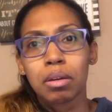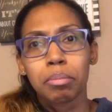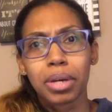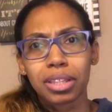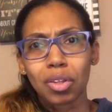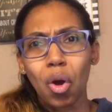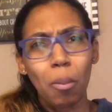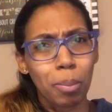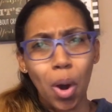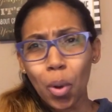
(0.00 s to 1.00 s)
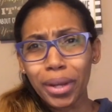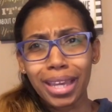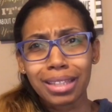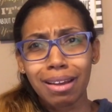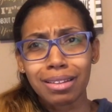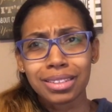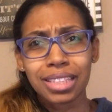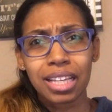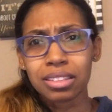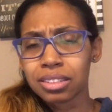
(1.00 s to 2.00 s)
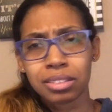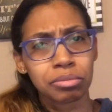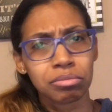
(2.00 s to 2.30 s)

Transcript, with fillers: But the whole poking nonsense,